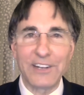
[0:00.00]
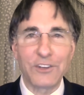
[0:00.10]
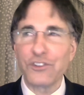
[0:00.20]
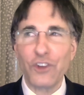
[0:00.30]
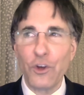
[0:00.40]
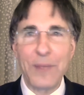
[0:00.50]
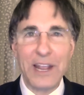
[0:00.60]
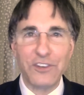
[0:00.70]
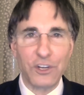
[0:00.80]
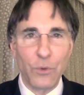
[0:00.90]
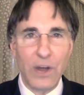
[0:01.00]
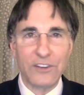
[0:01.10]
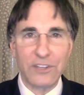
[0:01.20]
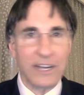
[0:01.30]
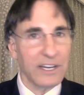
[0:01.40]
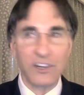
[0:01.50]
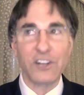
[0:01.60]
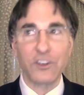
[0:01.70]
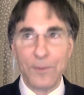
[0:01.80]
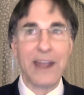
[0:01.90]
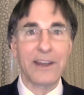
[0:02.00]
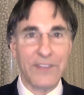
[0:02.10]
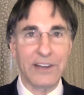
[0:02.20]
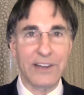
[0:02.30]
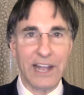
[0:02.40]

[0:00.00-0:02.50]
It's so amazing to watch that. It expanded that day.